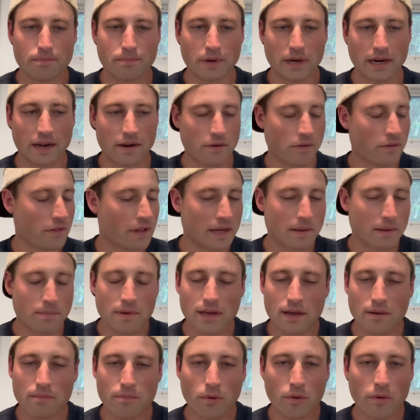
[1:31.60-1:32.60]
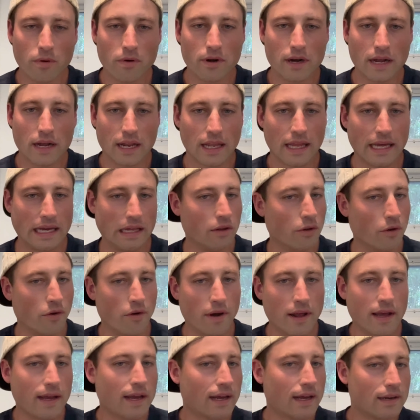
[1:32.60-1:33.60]
but I don't like being bored. I like
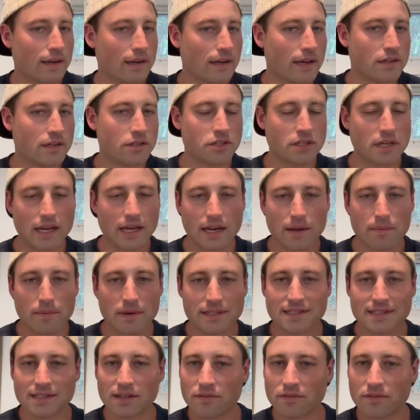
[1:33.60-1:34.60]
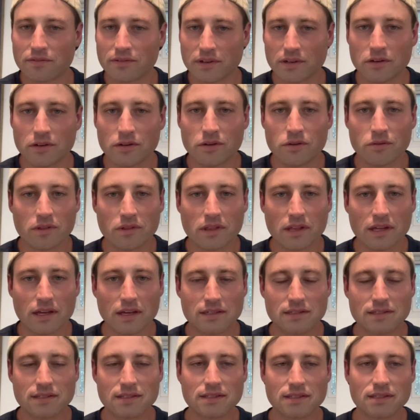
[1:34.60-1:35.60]
learning and educating myself on new
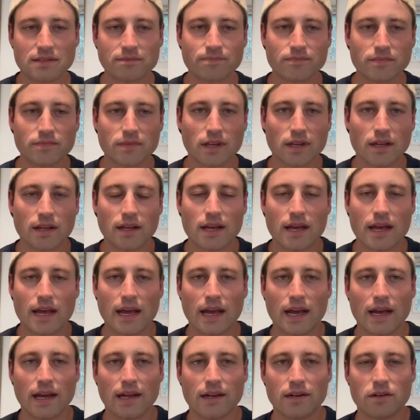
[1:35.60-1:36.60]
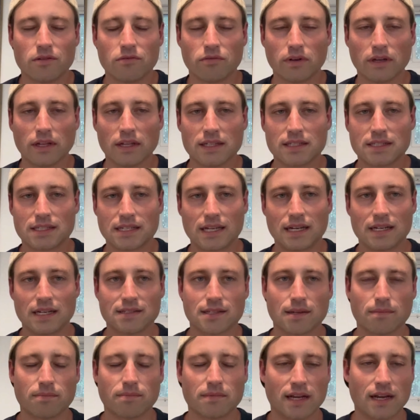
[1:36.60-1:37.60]
things. And real estate
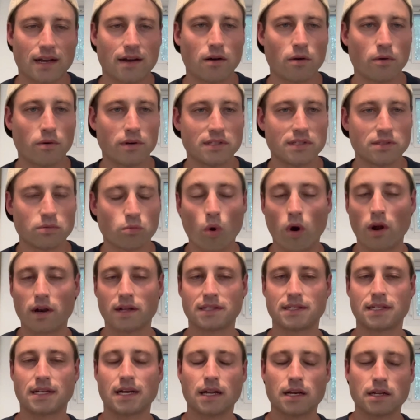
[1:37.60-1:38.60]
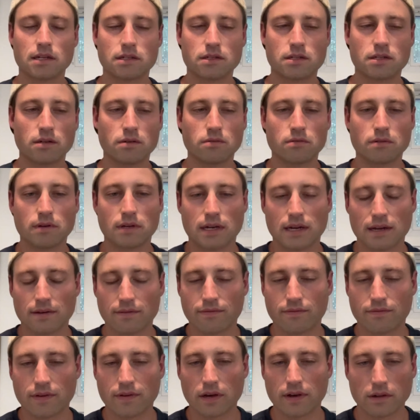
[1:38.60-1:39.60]
is something I always wanted to get into. And I
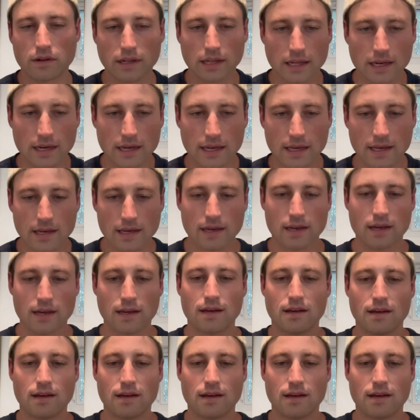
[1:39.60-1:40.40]
felt like